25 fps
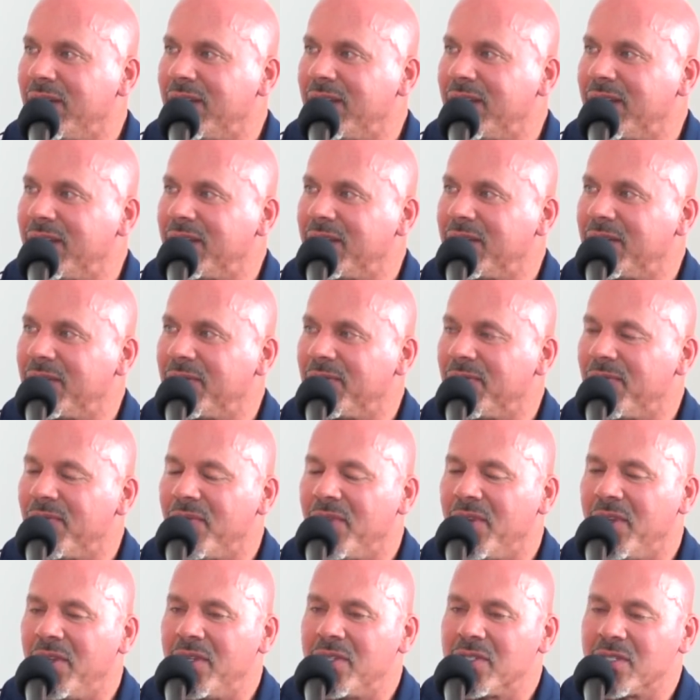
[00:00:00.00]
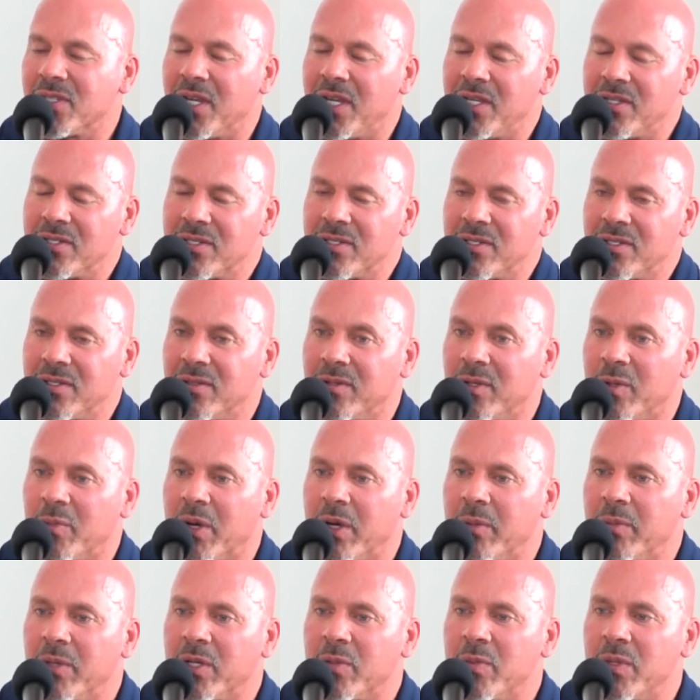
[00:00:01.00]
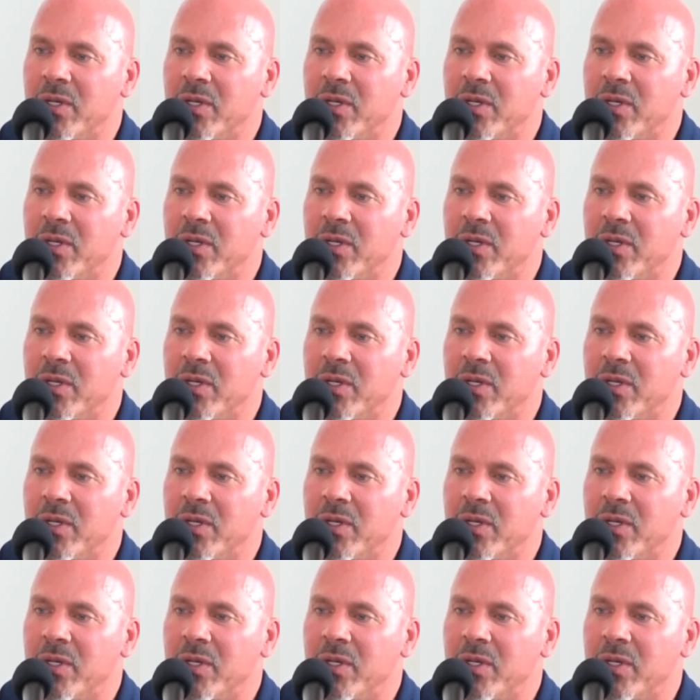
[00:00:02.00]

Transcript: In this case, the apartment